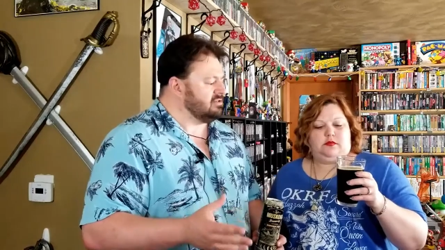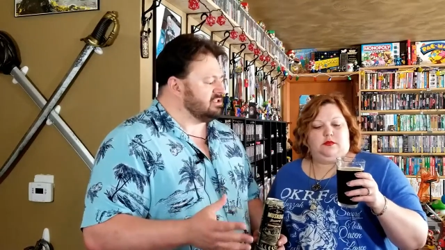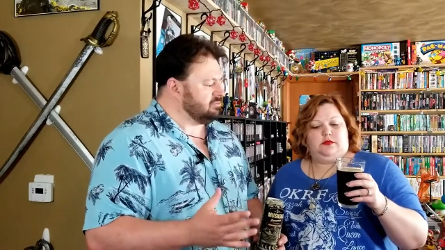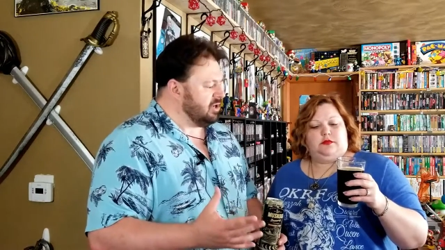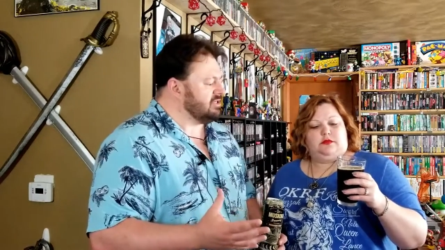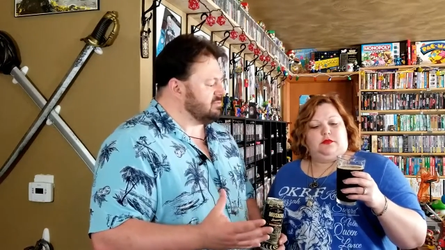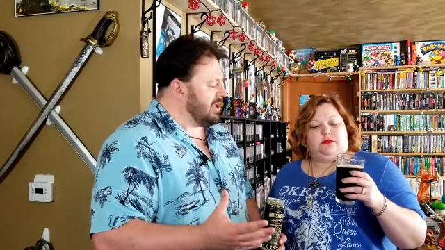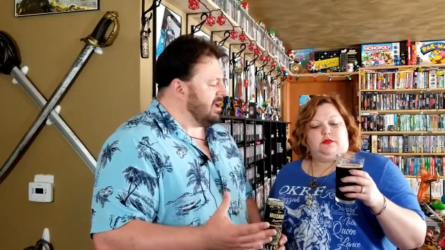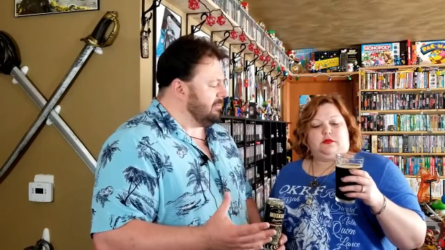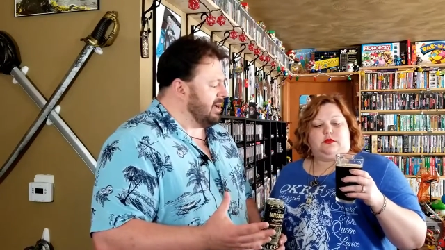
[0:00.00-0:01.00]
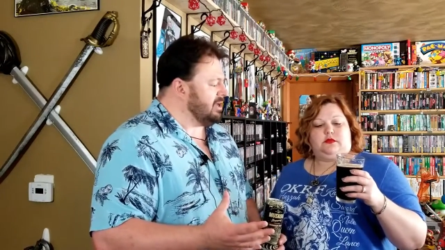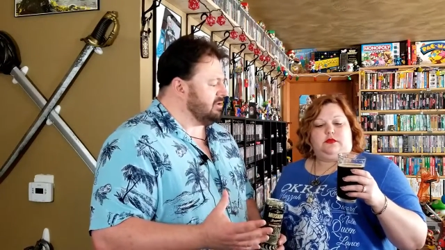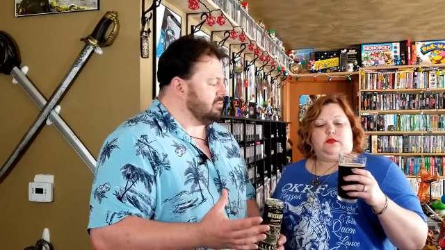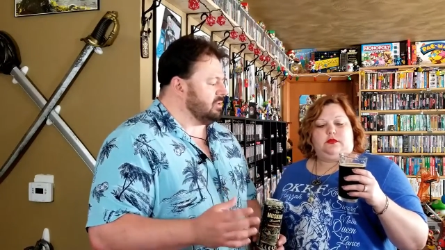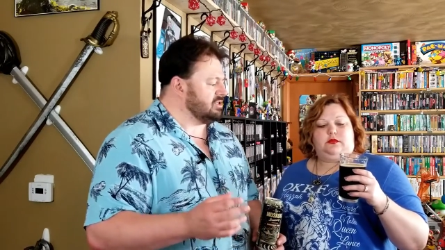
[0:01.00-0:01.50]
Speaker 1: was surprised by how mild
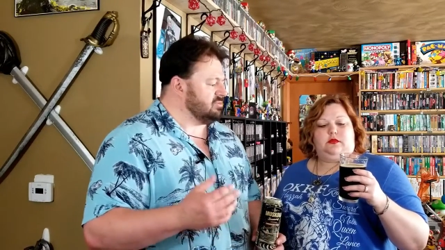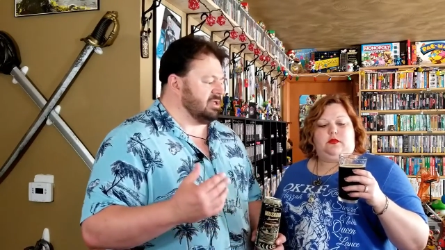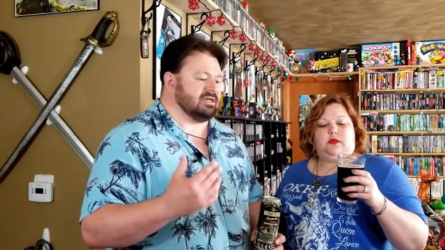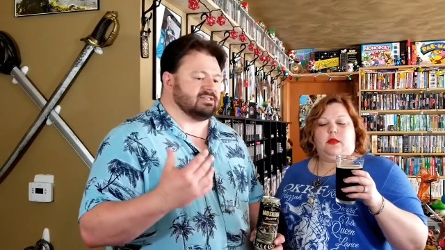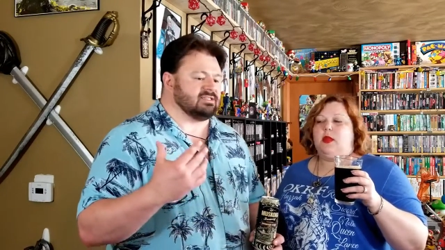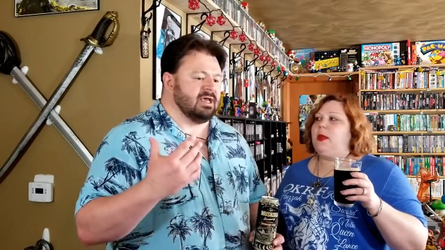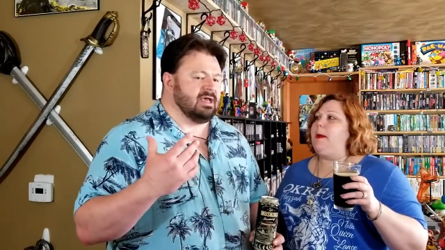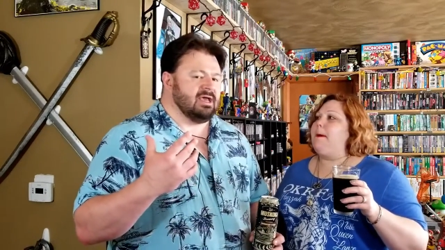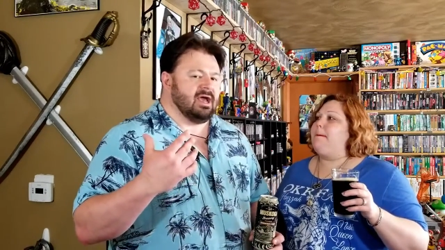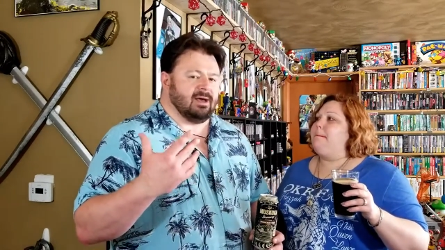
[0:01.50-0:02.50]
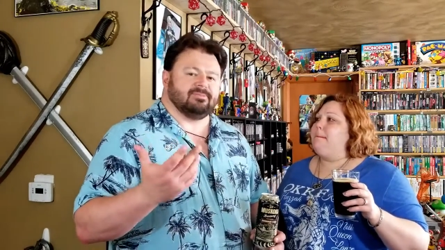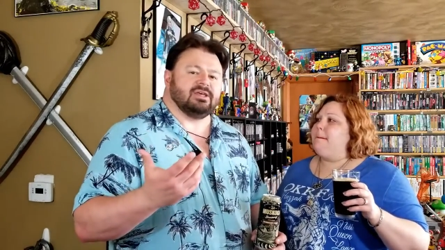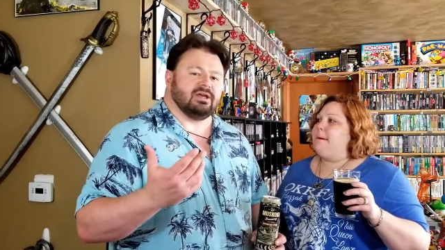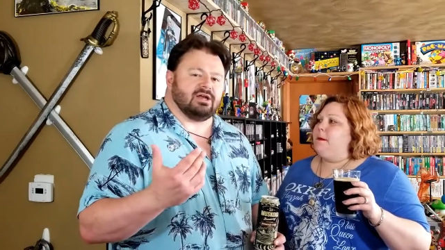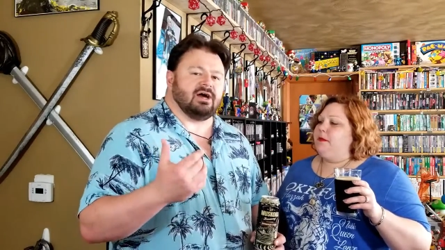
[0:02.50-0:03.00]
it was, because I'm
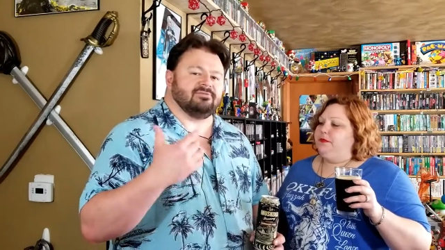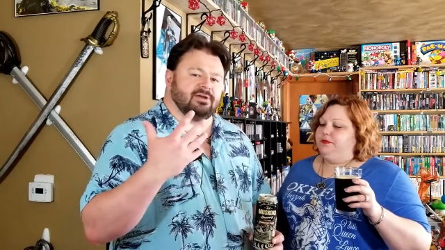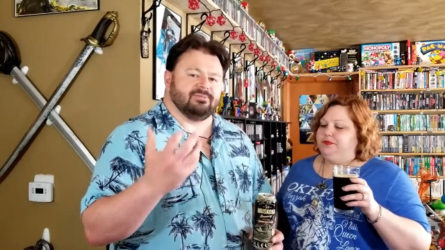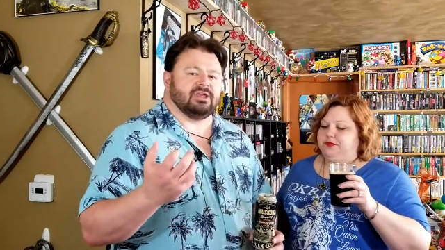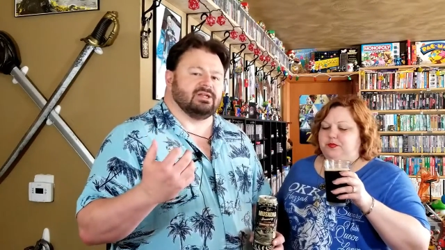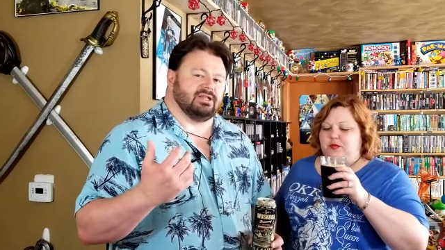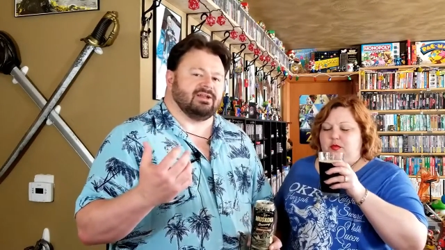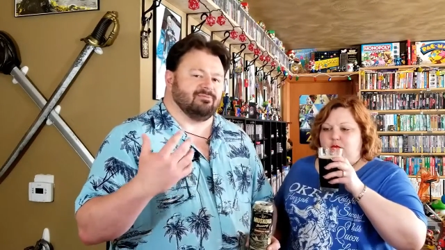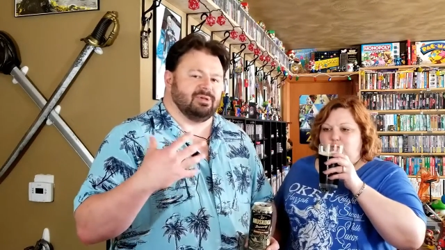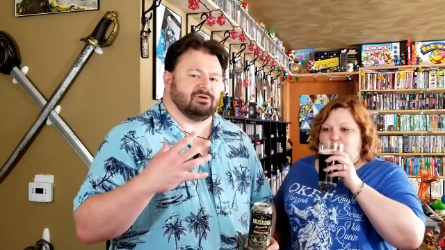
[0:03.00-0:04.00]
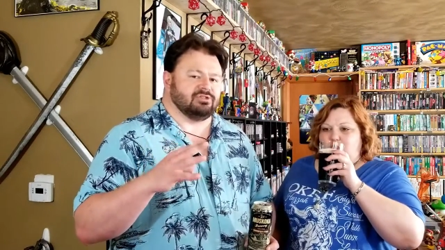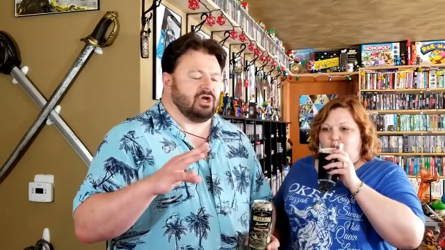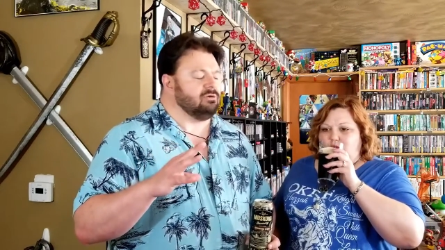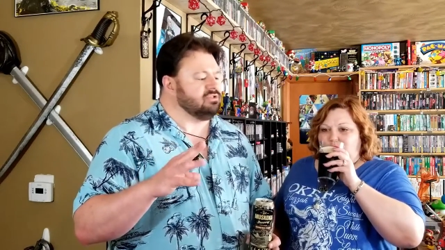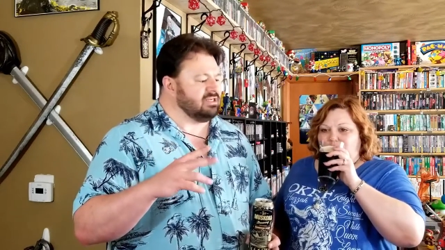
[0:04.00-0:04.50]
thinking coffee, I'm thinking a lot of bitter
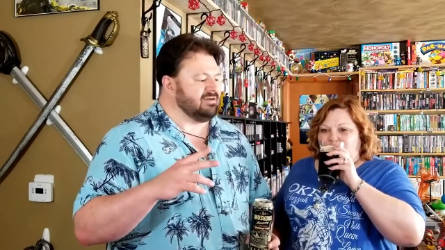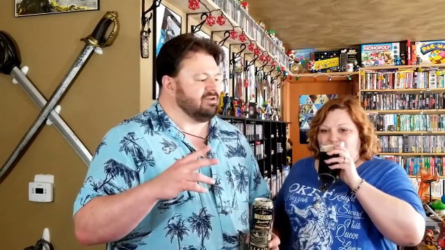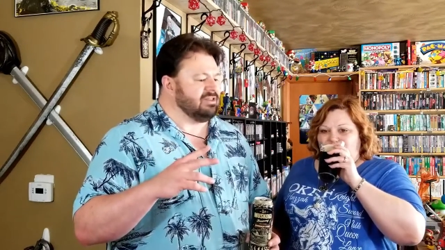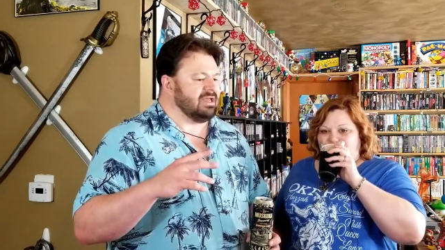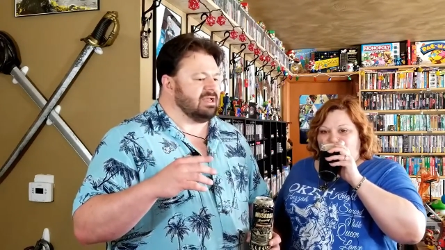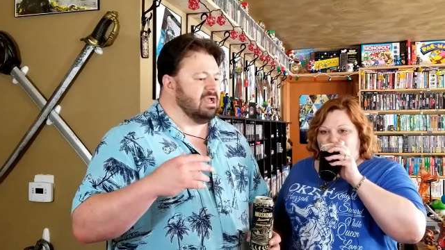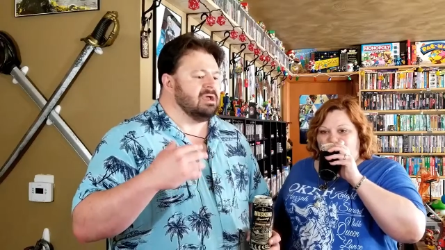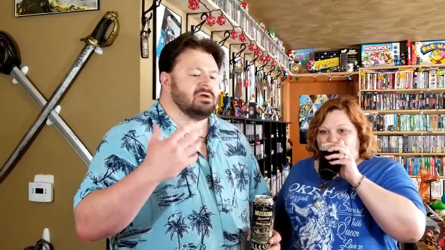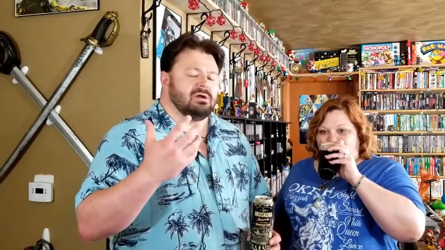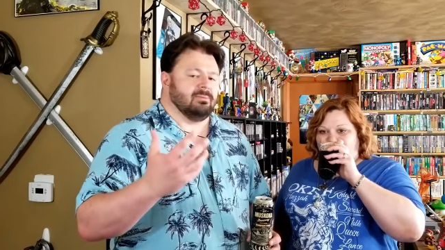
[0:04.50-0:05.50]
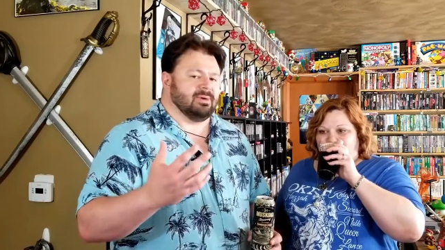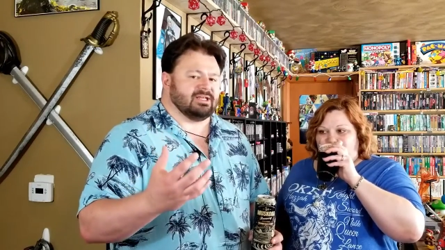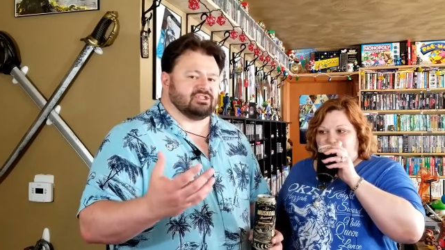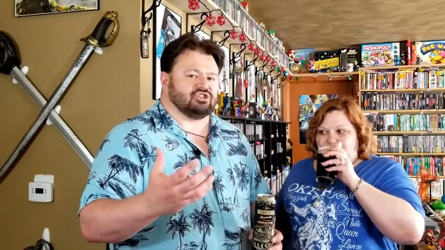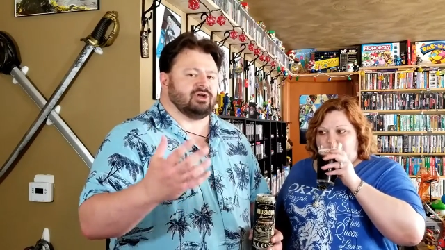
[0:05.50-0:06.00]
tones and everything, but
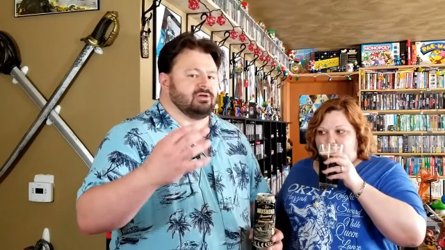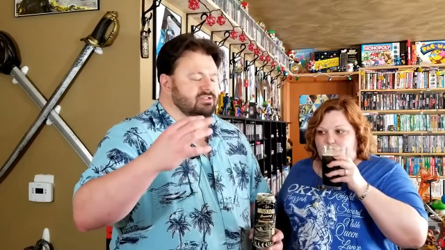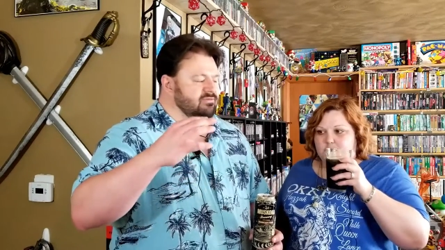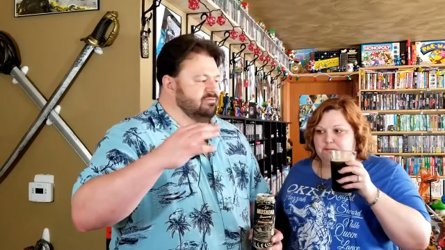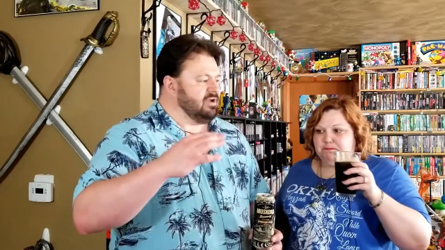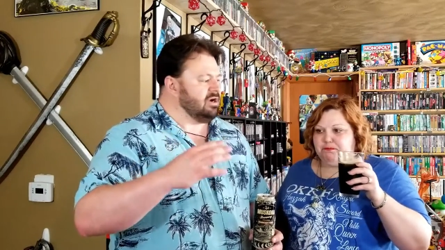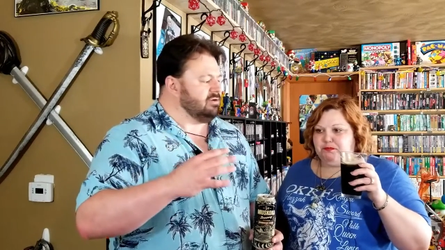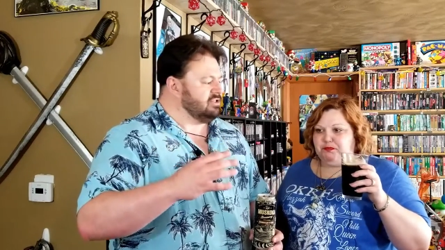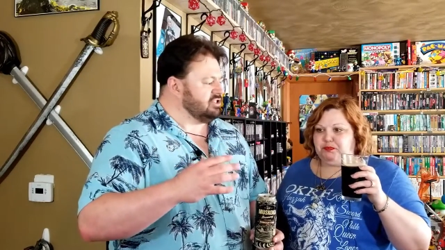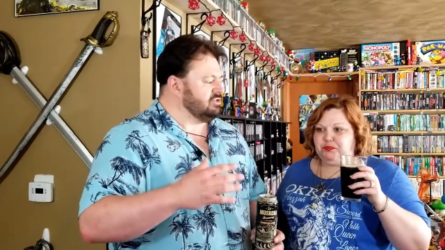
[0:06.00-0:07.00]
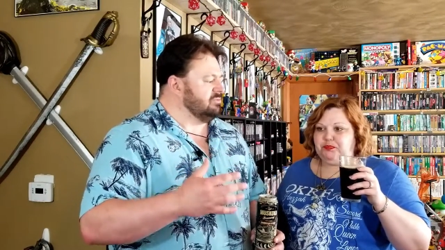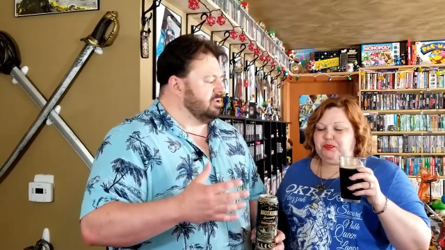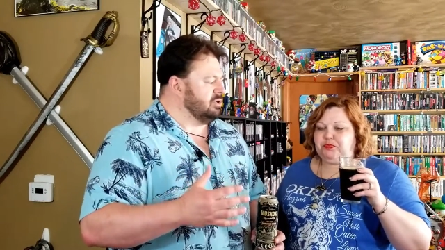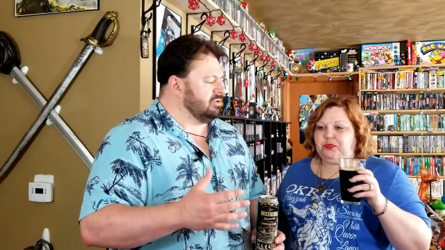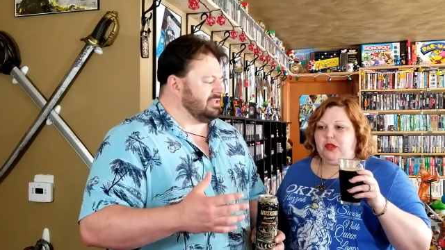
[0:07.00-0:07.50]
it starts very
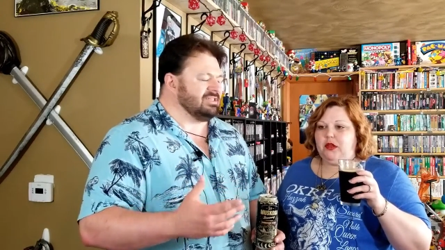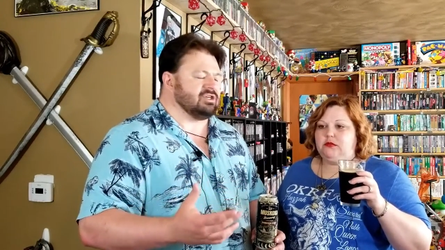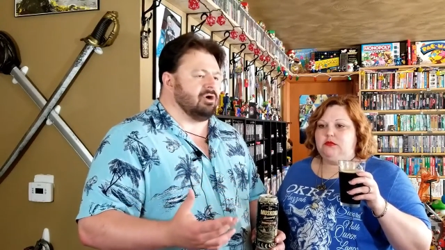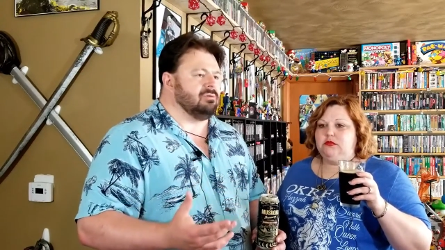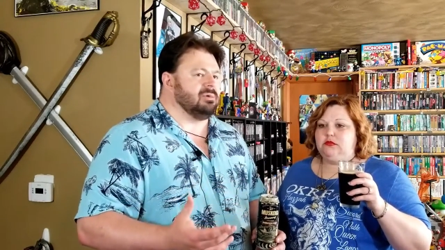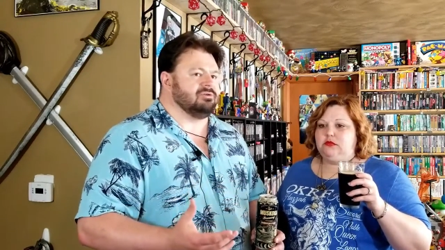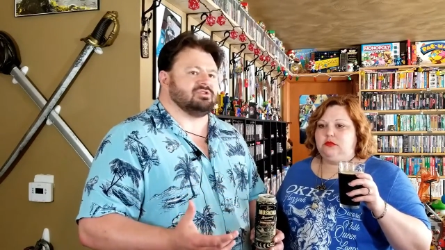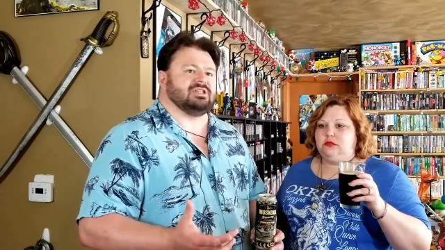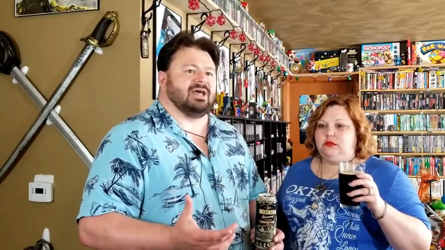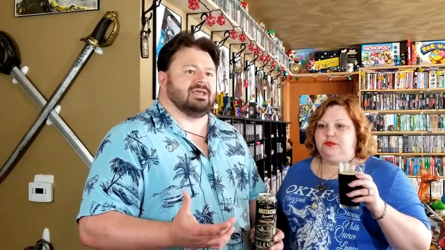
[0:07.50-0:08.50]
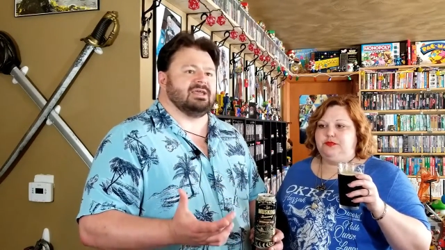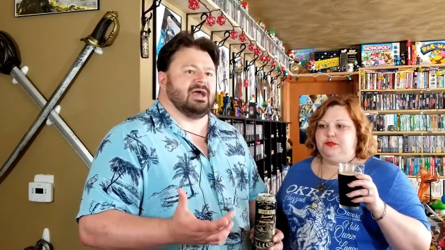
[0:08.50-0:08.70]
smooth. It's almost like